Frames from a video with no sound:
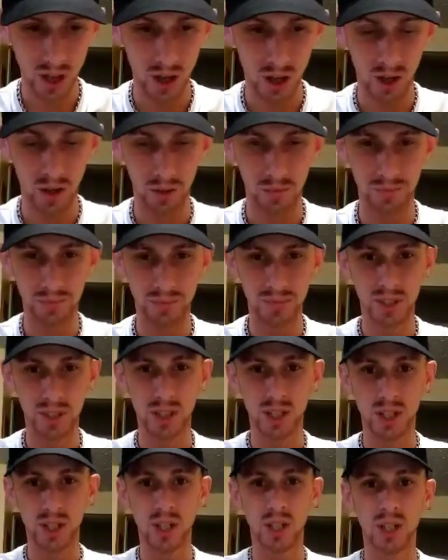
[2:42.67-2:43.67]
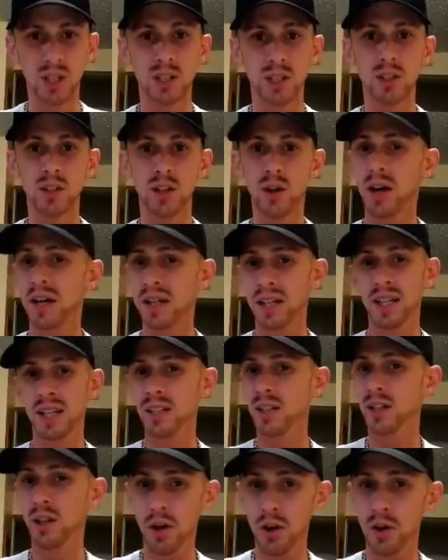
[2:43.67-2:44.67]
You know, I
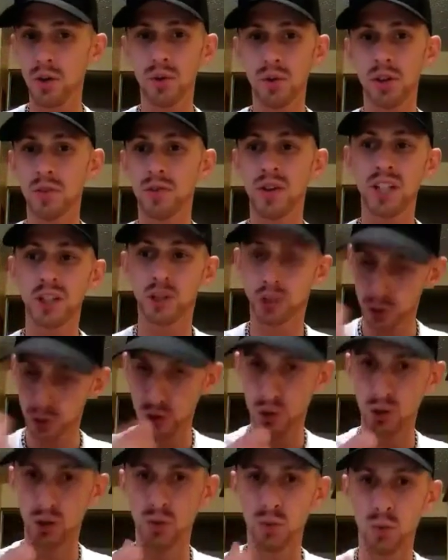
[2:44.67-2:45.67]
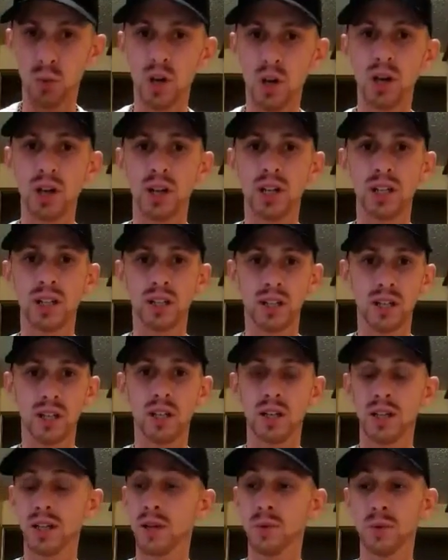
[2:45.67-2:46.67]
didn't know if I just took one,
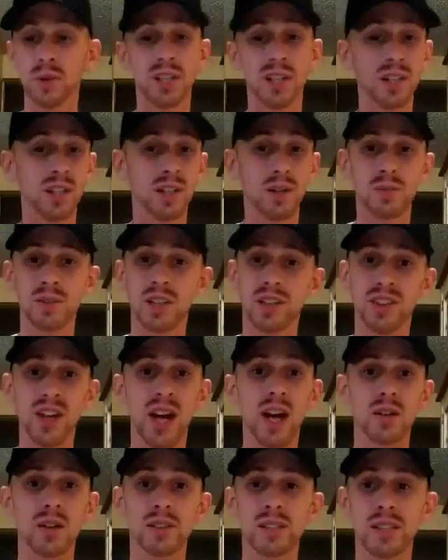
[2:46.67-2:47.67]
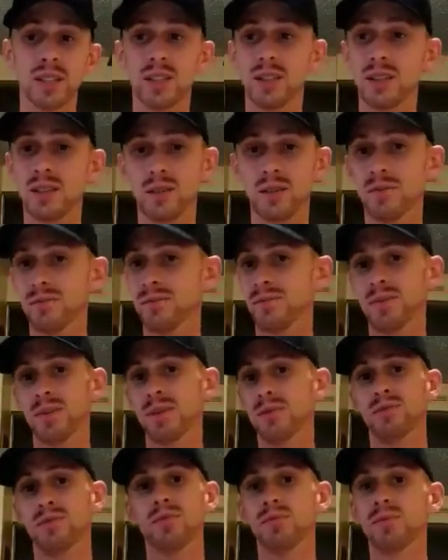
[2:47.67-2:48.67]
it would end up to 1,000
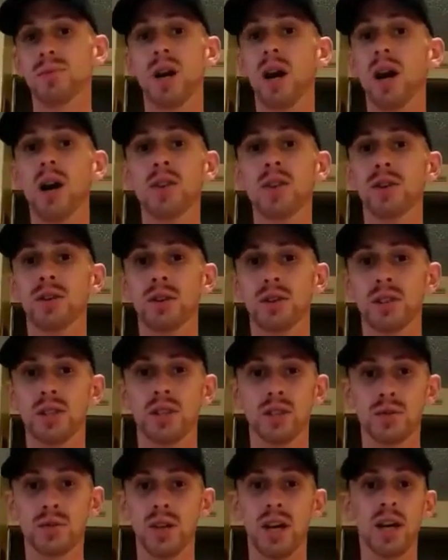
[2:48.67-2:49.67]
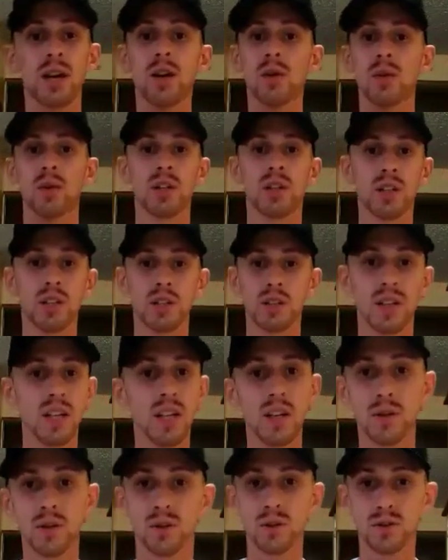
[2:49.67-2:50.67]
others in heroin and
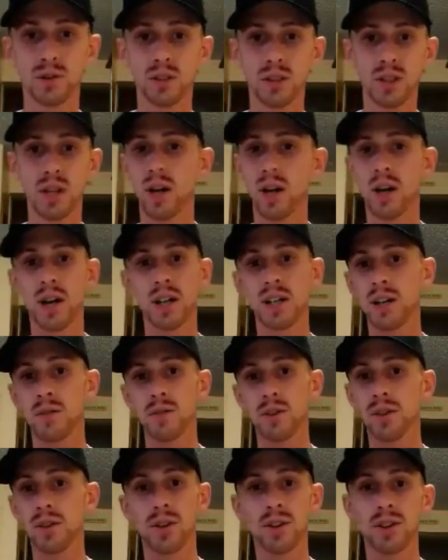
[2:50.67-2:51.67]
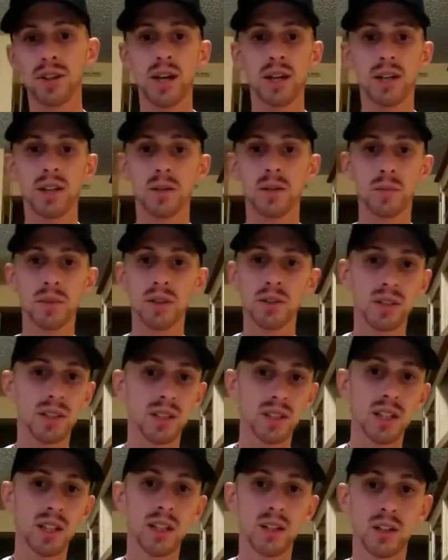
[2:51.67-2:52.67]
needles. No, I never thought that in a
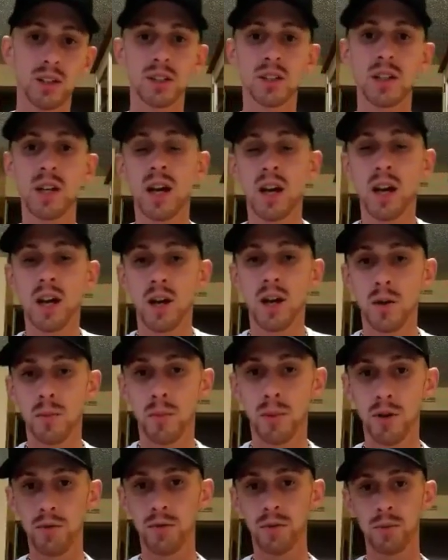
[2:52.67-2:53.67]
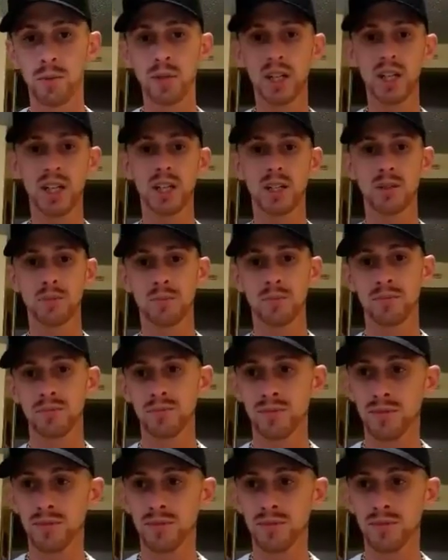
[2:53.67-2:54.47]
million years. But for me,